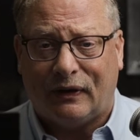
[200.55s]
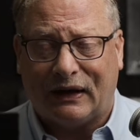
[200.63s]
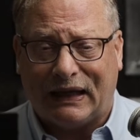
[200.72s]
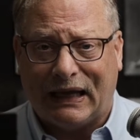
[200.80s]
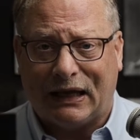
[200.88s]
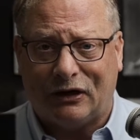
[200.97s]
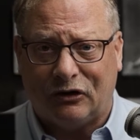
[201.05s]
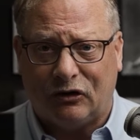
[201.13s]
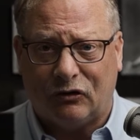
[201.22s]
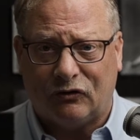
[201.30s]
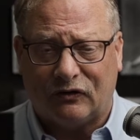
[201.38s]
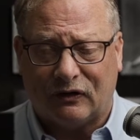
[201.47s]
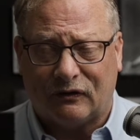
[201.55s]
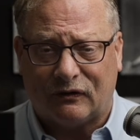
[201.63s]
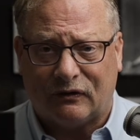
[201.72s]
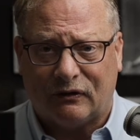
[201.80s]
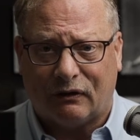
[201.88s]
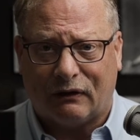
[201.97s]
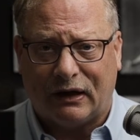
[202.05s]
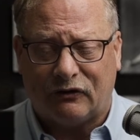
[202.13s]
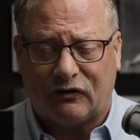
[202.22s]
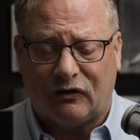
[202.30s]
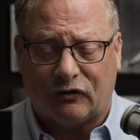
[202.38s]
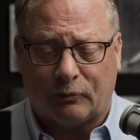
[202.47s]
that Canon uses. All
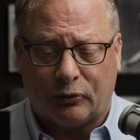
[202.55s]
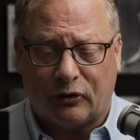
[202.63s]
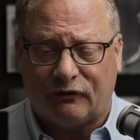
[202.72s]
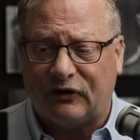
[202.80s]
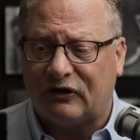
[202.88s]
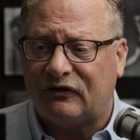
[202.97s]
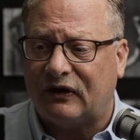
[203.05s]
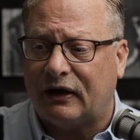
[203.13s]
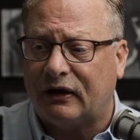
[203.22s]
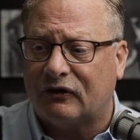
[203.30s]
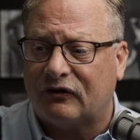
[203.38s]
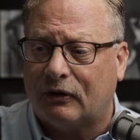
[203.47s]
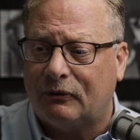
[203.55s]
right, so these are perfect settings.